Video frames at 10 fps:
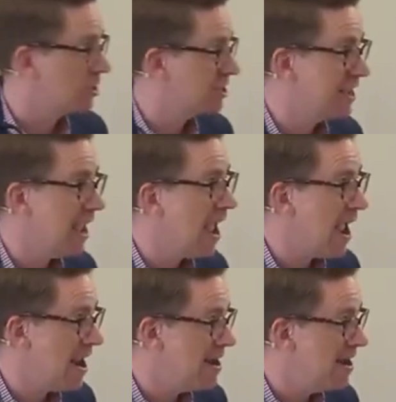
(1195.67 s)
in verse
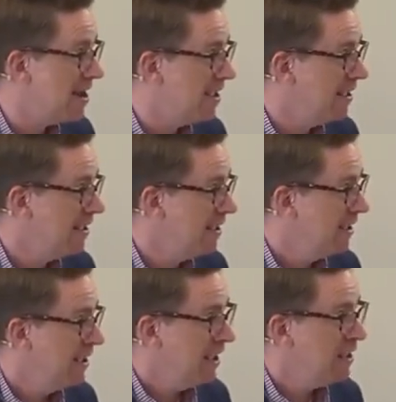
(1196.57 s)
10?
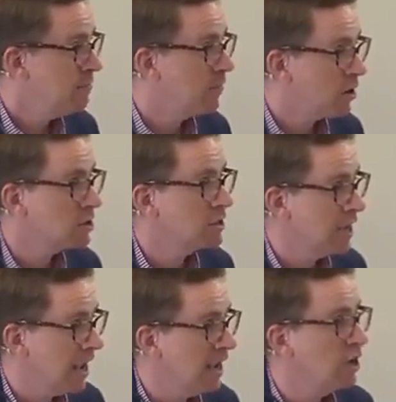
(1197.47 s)
In verse
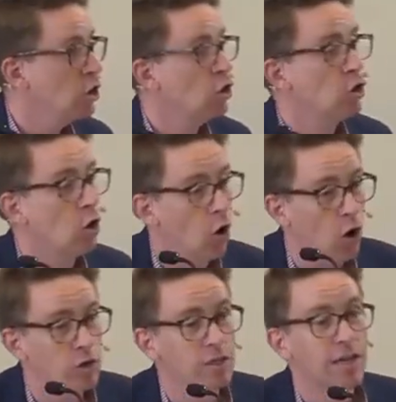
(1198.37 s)
10,
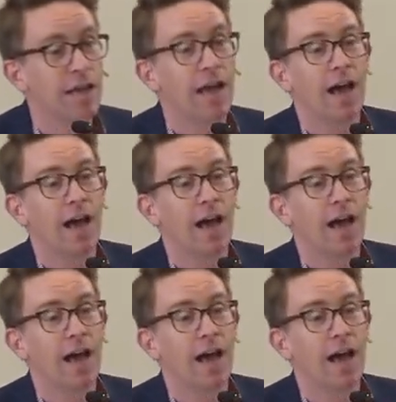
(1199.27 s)
God